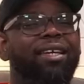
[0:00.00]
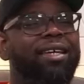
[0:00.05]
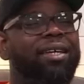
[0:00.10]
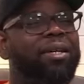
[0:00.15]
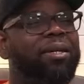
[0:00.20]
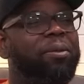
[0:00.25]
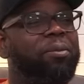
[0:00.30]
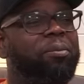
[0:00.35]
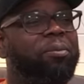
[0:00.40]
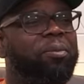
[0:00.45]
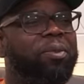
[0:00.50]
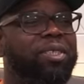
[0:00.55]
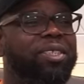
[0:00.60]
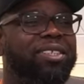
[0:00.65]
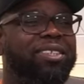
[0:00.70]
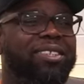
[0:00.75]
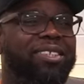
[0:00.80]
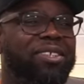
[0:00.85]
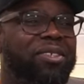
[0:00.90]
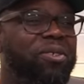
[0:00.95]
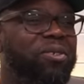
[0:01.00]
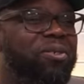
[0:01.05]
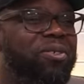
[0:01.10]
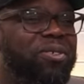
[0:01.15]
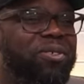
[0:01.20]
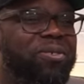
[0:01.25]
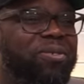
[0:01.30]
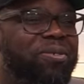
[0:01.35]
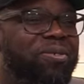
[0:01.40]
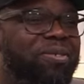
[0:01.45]
am. you
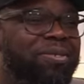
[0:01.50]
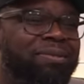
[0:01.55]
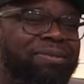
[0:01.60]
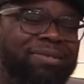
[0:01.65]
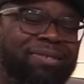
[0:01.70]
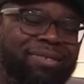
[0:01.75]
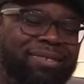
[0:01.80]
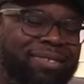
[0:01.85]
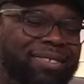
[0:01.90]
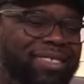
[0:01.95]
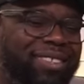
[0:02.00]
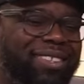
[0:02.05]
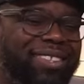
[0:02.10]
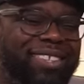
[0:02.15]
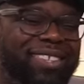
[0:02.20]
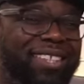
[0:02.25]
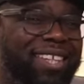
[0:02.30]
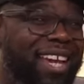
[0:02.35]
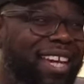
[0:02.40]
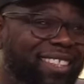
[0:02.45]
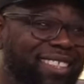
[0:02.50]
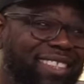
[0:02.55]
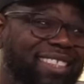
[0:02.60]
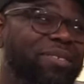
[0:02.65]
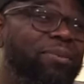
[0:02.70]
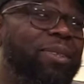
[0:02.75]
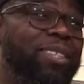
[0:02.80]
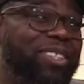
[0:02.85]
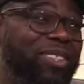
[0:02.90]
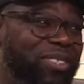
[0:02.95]
you. I
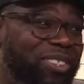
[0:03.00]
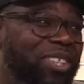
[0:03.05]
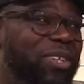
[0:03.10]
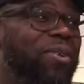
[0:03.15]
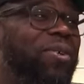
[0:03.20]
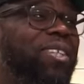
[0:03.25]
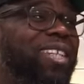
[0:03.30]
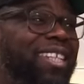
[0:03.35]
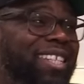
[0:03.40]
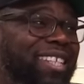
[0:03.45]
see what you're doing.